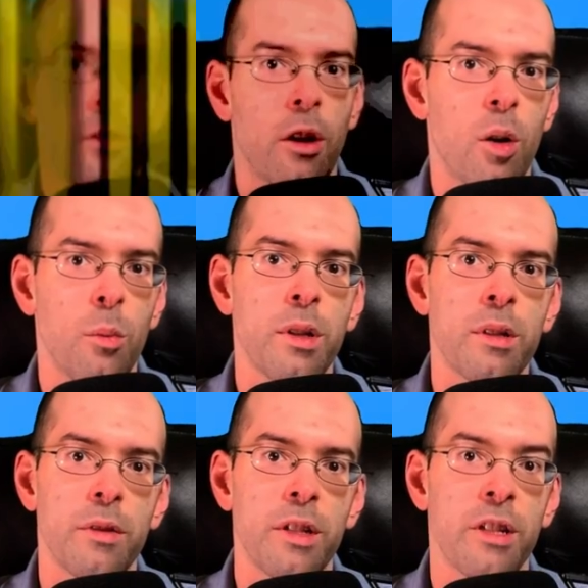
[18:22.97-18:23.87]
harmonies
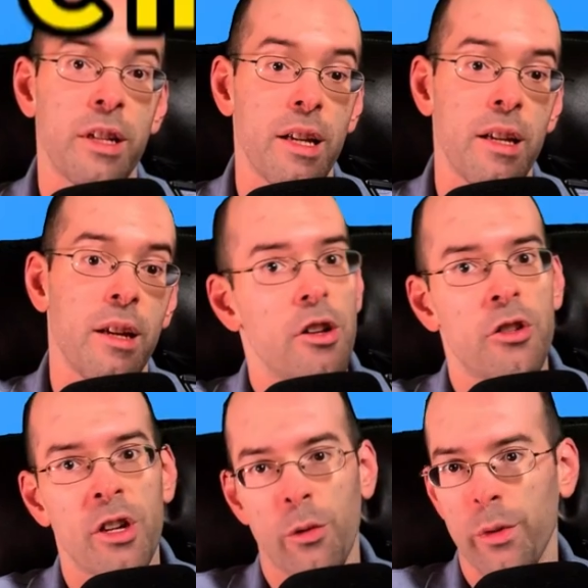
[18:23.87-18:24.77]
of each key
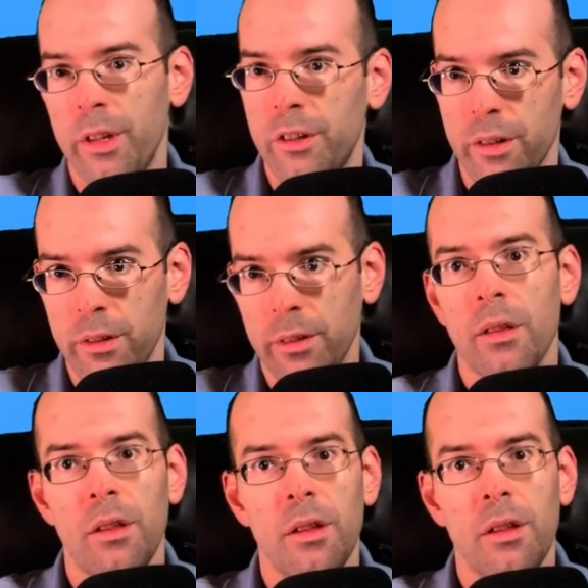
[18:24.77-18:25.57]
share with each other. The